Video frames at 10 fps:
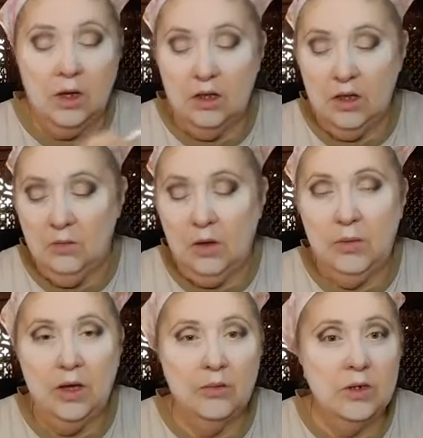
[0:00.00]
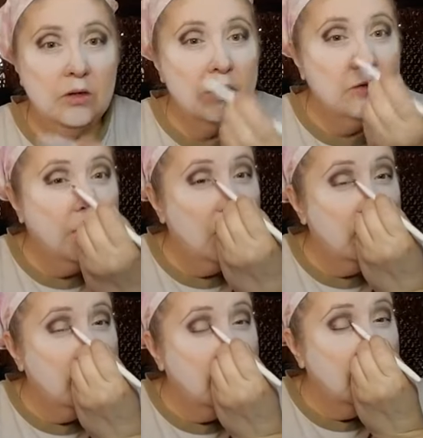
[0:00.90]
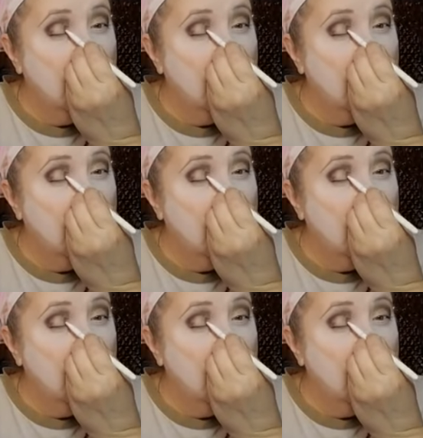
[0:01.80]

I think my makeup skills have gotten